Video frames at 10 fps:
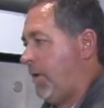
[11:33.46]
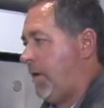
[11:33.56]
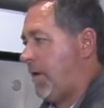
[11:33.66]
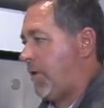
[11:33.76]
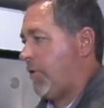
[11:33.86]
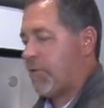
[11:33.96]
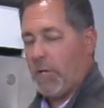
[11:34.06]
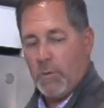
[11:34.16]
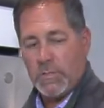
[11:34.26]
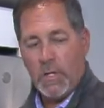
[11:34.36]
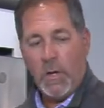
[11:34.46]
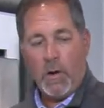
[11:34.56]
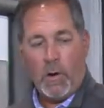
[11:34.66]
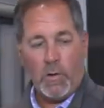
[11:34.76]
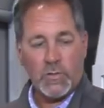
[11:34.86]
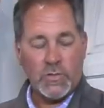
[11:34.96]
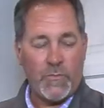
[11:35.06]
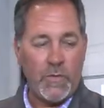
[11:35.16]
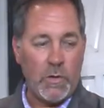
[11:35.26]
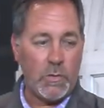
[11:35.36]
kick your toes. Also, if
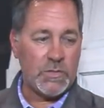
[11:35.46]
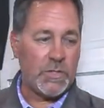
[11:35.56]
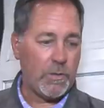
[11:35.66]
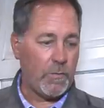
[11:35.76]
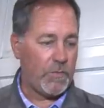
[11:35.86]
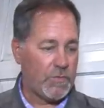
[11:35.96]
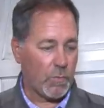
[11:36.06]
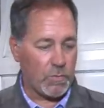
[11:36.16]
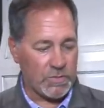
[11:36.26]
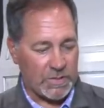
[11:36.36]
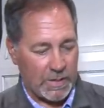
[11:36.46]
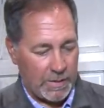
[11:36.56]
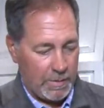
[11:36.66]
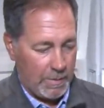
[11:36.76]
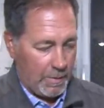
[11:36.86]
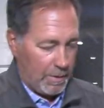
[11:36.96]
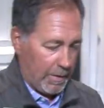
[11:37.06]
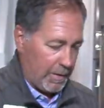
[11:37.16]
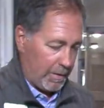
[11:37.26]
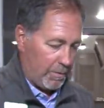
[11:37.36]
you notice here on the door side,
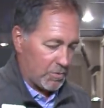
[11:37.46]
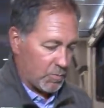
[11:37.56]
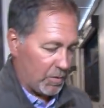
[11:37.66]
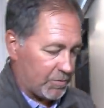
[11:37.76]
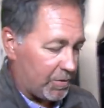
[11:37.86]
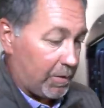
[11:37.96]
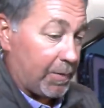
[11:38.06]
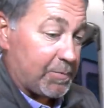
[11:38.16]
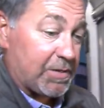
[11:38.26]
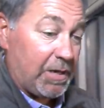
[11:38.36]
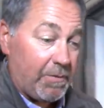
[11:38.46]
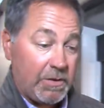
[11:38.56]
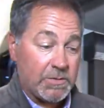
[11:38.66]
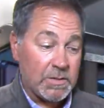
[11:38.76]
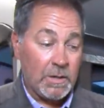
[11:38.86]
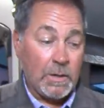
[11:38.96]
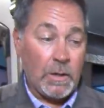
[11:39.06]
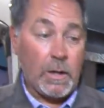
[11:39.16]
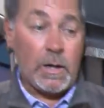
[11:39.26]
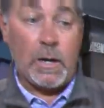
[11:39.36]
again here as well too, I've seen these
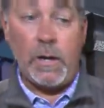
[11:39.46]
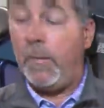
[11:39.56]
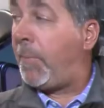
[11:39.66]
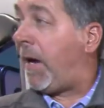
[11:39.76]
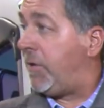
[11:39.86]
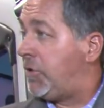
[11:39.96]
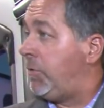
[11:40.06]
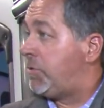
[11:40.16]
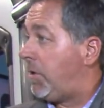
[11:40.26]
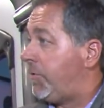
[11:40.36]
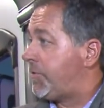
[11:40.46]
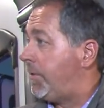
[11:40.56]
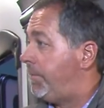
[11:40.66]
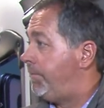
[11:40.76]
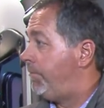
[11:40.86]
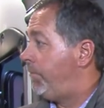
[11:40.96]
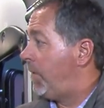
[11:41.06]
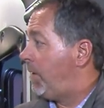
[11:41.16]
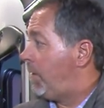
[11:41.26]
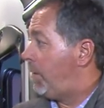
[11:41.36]
uh, in pontoons also.
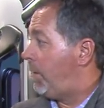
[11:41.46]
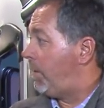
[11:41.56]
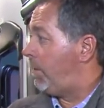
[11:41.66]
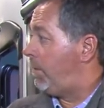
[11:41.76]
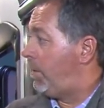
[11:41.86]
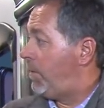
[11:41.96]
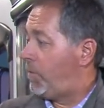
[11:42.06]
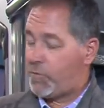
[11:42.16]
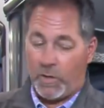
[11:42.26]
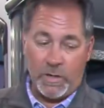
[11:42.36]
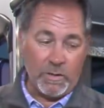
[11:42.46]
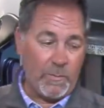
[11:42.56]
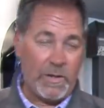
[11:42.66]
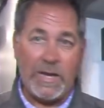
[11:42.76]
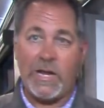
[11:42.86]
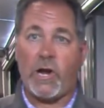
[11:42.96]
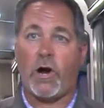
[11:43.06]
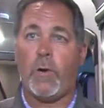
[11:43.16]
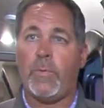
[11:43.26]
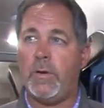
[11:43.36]
Yes, yep. You know, they're trying to eliminate
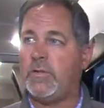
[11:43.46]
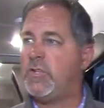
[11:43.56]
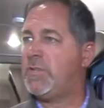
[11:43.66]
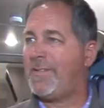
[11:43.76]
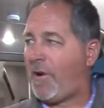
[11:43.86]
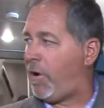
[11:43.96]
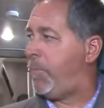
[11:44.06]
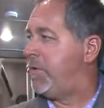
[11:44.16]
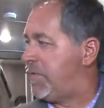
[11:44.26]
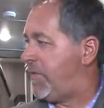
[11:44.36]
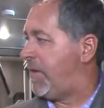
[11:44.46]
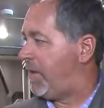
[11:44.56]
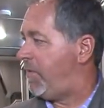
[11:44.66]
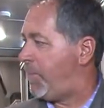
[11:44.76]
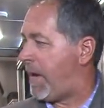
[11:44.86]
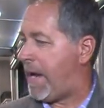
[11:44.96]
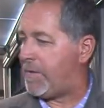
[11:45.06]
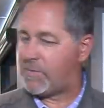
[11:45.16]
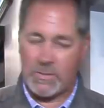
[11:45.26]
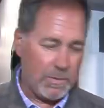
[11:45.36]
carpet. It just, carpet is a thing of the
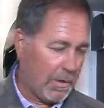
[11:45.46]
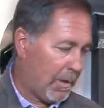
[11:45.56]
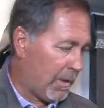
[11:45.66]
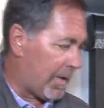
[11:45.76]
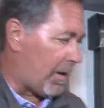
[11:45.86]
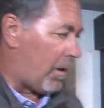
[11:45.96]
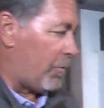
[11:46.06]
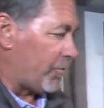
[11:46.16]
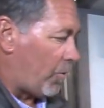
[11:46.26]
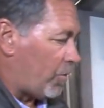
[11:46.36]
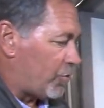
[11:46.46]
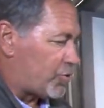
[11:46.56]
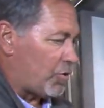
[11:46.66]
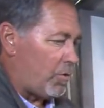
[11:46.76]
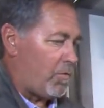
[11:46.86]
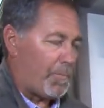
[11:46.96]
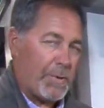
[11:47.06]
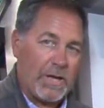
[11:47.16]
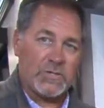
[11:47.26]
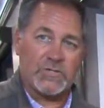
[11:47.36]
past. Okay, I'll, I wanna show you the
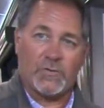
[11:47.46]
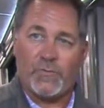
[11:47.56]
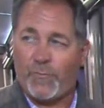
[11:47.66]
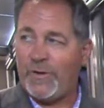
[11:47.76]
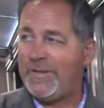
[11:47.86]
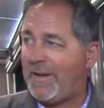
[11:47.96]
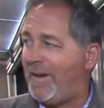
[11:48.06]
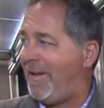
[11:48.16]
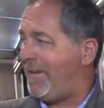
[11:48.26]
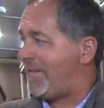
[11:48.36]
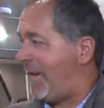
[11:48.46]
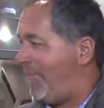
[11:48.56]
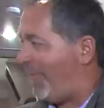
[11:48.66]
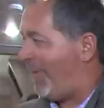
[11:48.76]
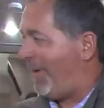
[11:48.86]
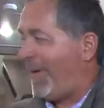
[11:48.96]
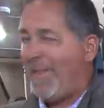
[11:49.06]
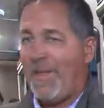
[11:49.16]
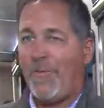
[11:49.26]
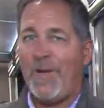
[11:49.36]
pedestal free dinette table
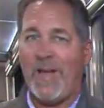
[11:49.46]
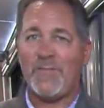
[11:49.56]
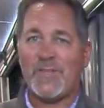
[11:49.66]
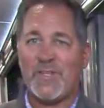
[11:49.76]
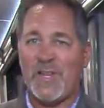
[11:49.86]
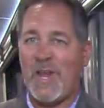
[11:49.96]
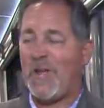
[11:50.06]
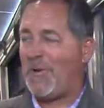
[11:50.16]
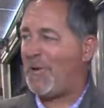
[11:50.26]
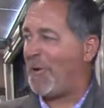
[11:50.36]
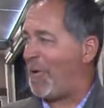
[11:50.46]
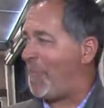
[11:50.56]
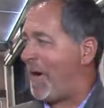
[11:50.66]
that we have standard in all